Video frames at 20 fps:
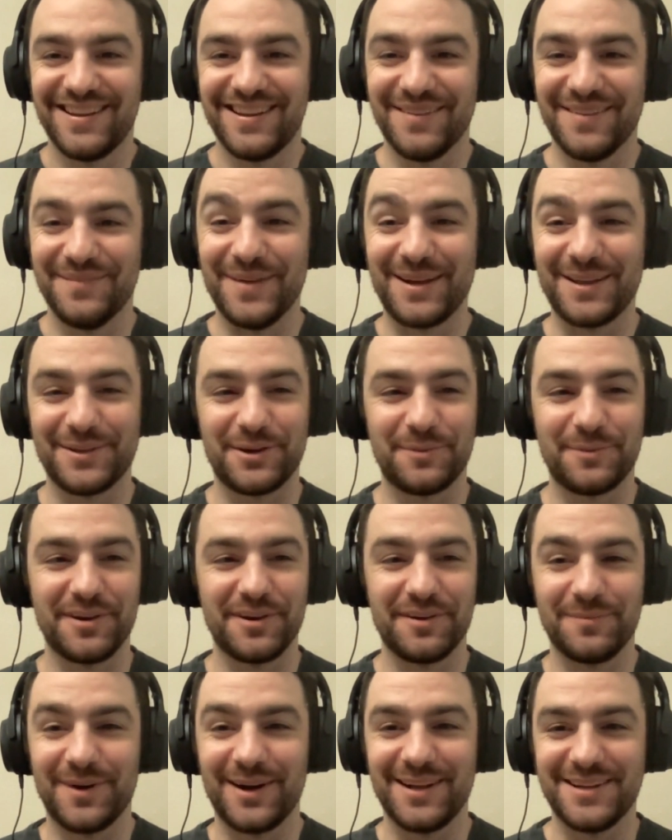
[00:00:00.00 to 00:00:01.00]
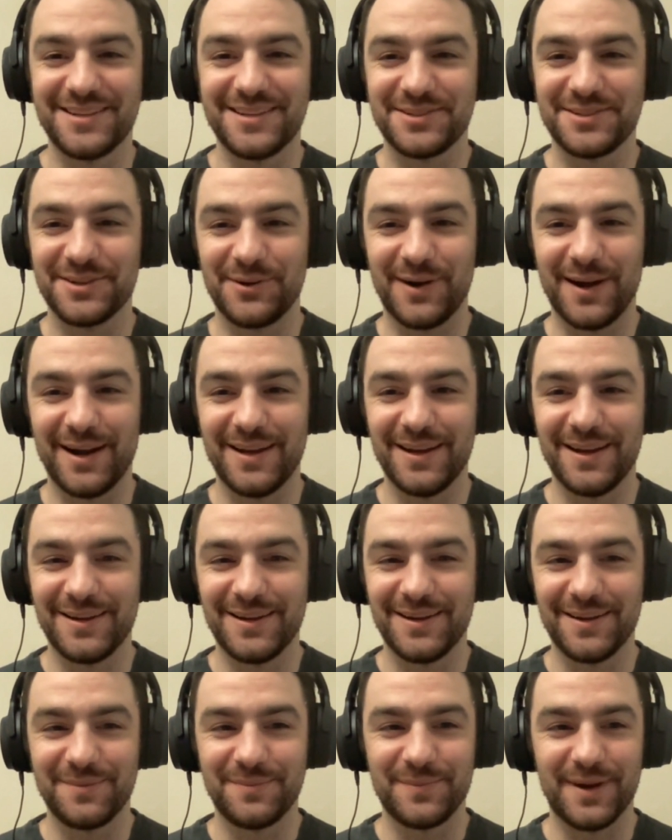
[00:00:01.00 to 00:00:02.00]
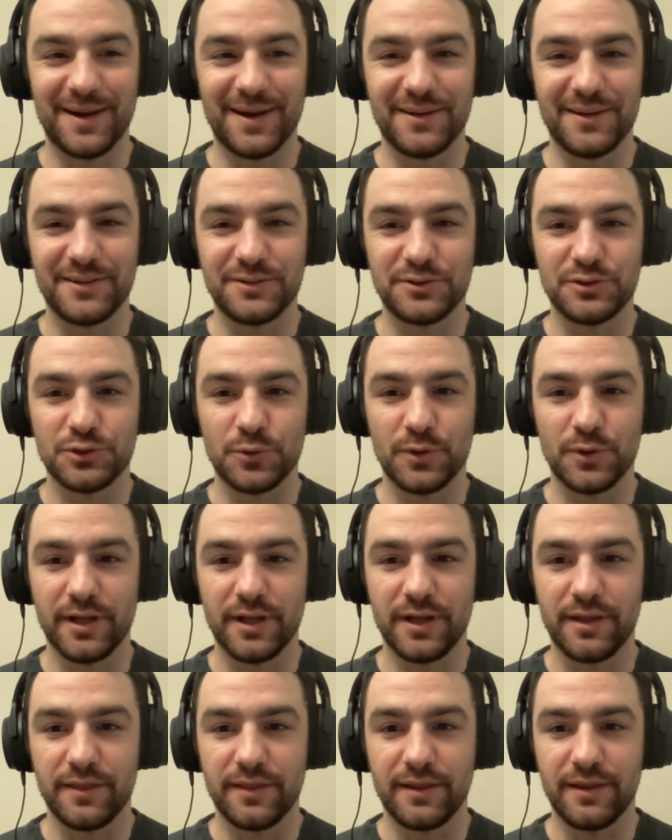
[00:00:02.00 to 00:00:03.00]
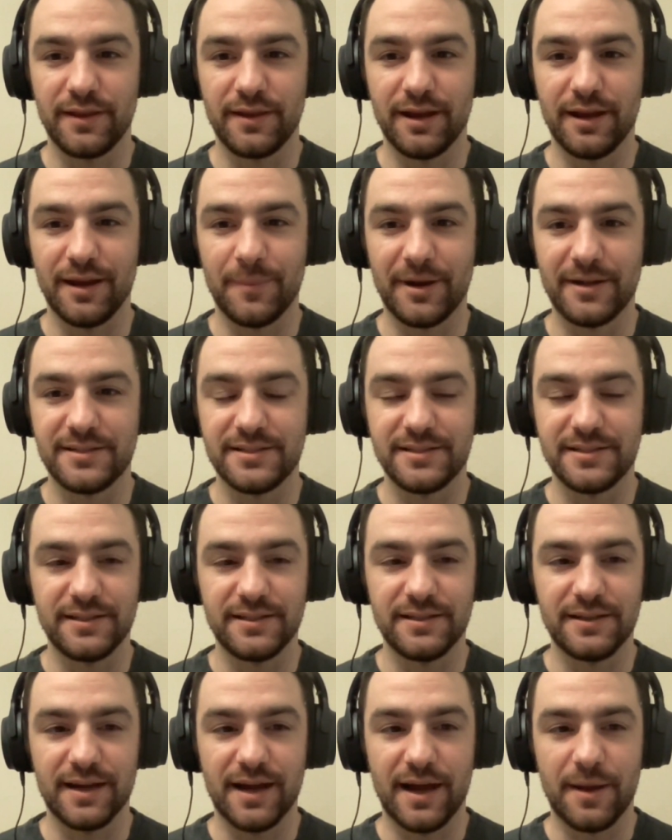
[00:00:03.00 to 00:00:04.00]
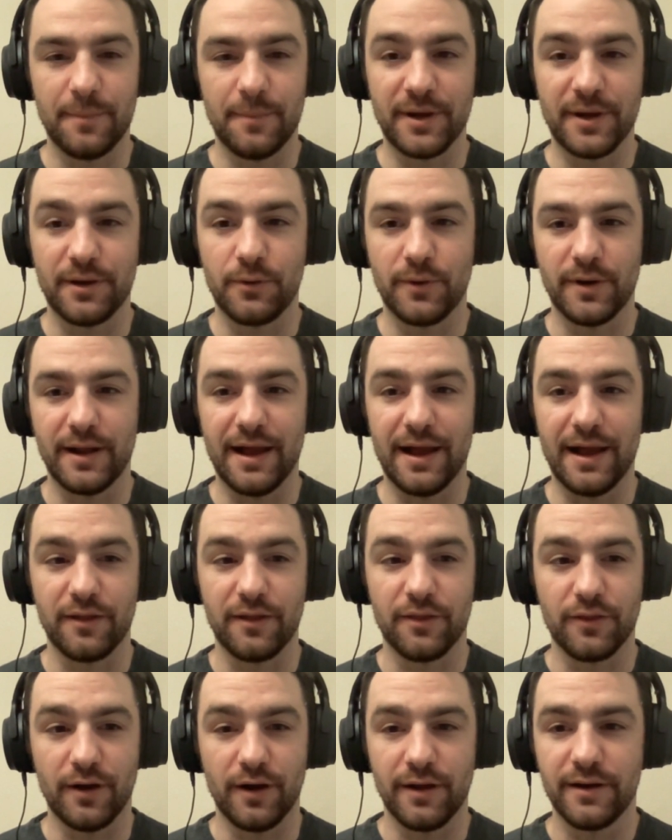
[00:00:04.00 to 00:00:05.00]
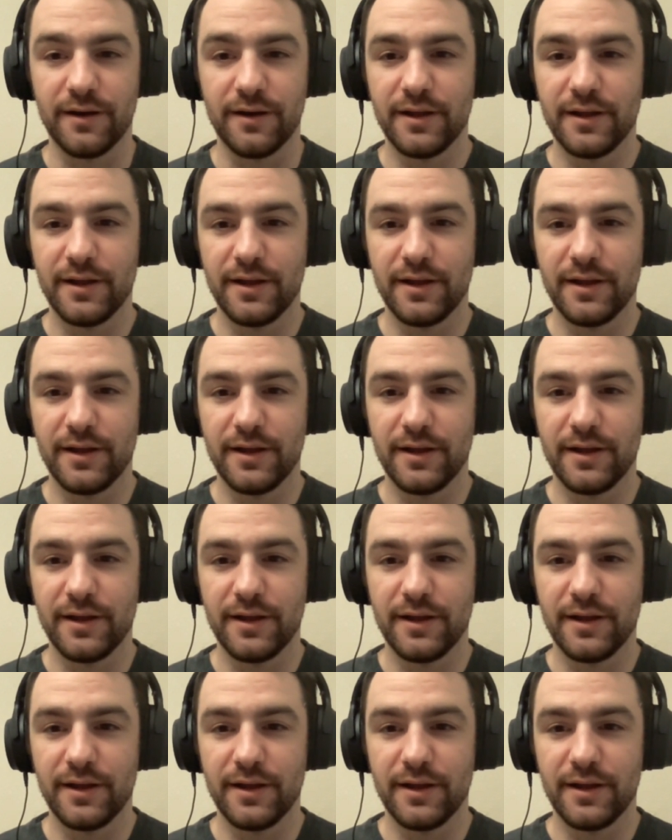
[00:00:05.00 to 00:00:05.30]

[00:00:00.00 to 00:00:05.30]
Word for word: to make a little bit of money, so I ended up uh, joining the MIT Bitcoin Hackathon.